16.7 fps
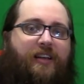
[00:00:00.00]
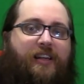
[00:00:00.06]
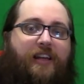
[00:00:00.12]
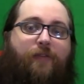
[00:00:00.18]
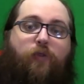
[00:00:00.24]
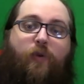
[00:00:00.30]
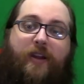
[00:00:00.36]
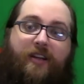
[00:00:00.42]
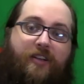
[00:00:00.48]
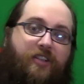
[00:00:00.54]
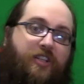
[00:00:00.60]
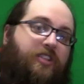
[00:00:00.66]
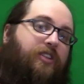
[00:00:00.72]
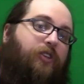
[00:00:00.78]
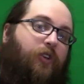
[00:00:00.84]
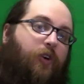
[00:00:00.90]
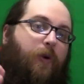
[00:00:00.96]
if we could
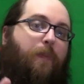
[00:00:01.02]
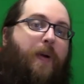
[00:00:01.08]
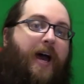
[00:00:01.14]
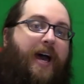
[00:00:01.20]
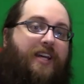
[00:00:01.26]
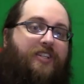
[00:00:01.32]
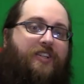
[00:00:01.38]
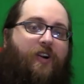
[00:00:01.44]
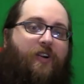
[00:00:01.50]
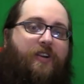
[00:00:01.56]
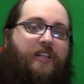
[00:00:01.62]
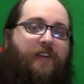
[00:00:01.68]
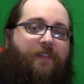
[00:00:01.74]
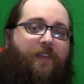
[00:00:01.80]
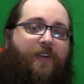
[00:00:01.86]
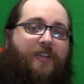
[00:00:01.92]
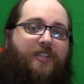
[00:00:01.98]
just look past our
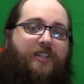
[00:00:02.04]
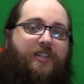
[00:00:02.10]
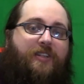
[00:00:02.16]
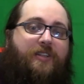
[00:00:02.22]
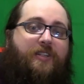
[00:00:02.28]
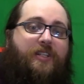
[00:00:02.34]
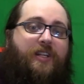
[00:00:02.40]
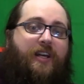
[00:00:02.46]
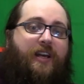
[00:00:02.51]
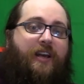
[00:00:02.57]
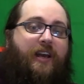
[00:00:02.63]
differences